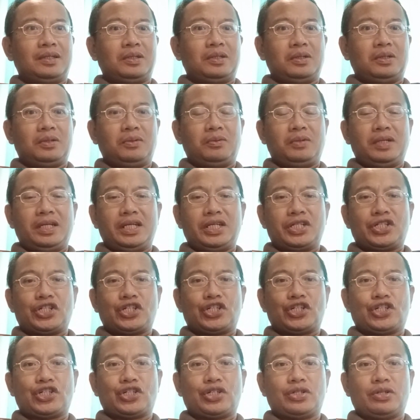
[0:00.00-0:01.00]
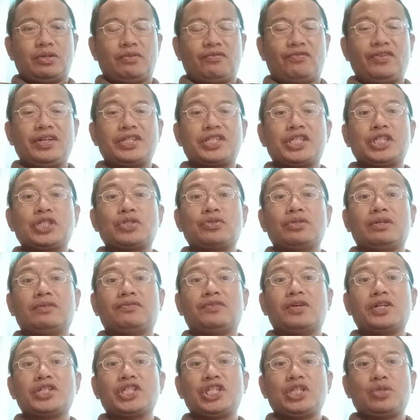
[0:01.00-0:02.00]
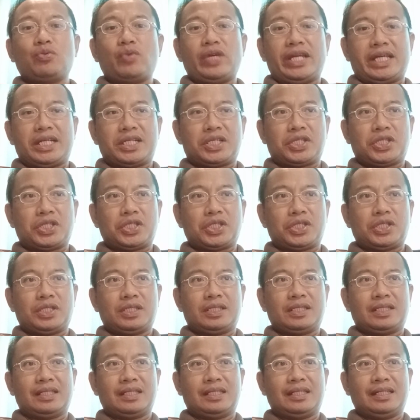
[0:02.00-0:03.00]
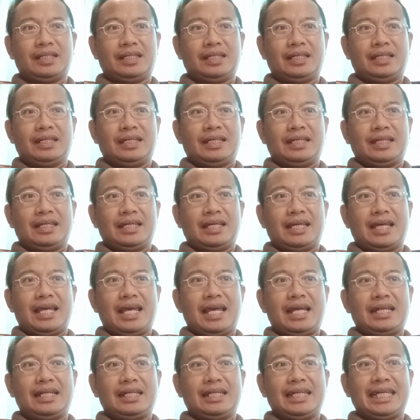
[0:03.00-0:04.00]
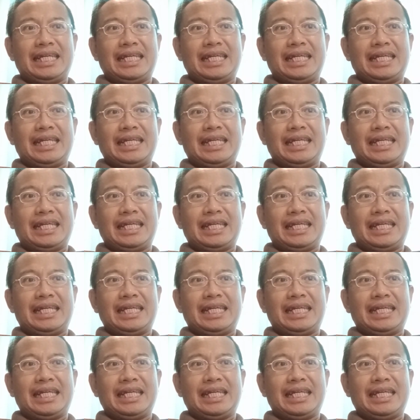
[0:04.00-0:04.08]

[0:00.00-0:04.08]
which fits into the 14 weeks, and